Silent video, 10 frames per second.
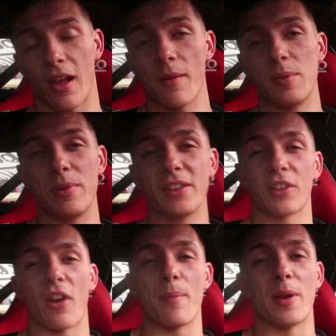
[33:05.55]
I've been beating
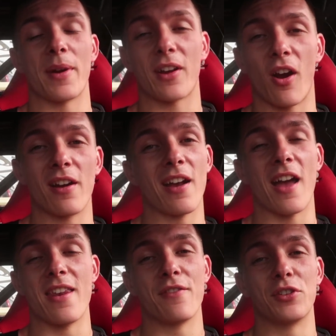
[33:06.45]
the crap out of my car.
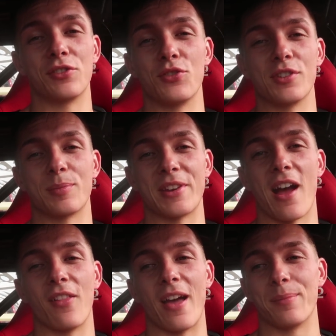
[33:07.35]
I never do this many
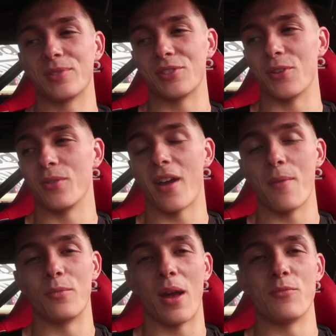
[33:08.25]
hot laps, so
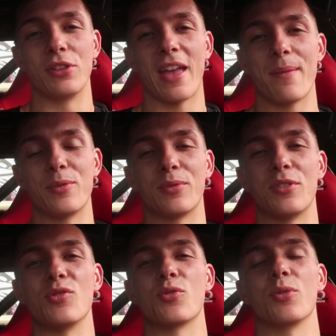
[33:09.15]
I'm, I'm really happy with
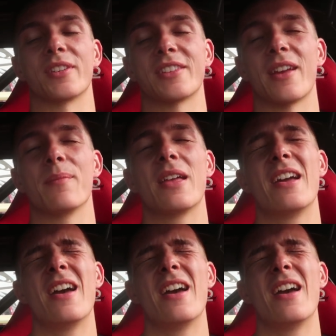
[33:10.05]
the new cooling setup.